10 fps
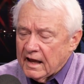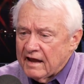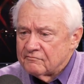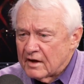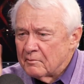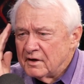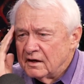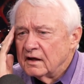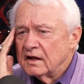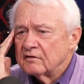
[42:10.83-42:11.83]

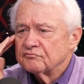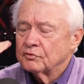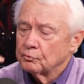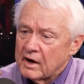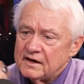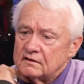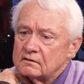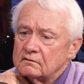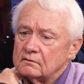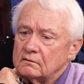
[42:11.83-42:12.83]
if
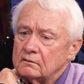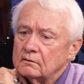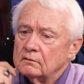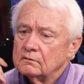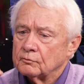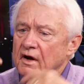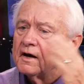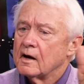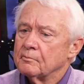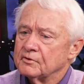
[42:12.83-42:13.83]
the right
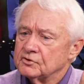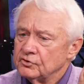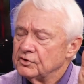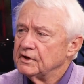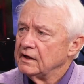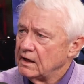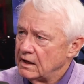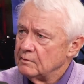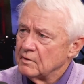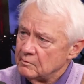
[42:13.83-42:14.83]
opportunity
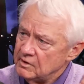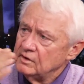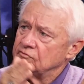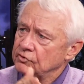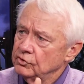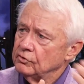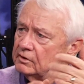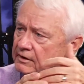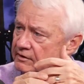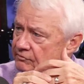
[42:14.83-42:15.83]
came, for you
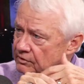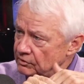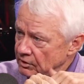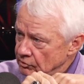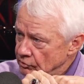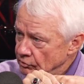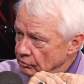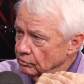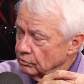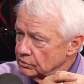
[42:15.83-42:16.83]
to leave and do,
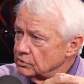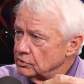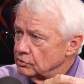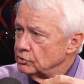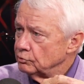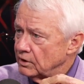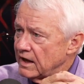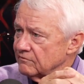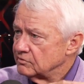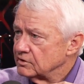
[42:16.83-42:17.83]
you would
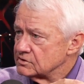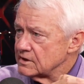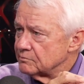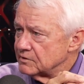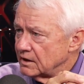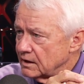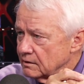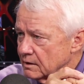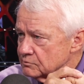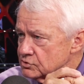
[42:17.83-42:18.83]
have to accept that,
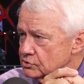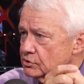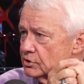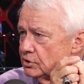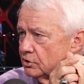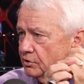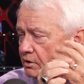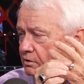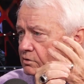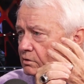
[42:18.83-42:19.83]
I'm sure,
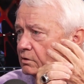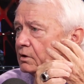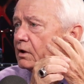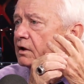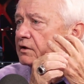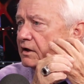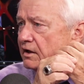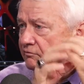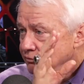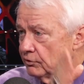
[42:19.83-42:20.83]
to
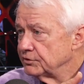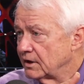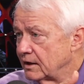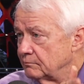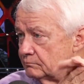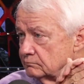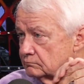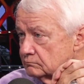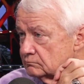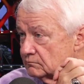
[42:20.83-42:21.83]
get a full-time
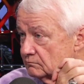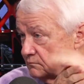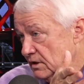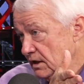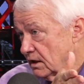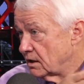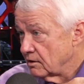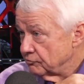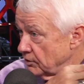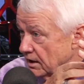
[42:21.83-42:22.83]
gig
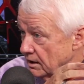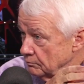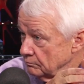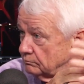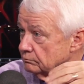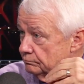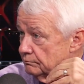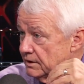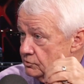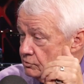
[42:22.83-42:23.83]
covering a
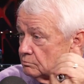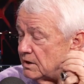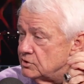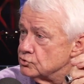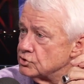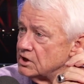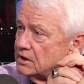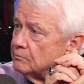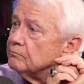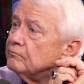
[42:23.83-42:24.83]
major
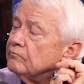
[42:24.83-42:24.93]
team.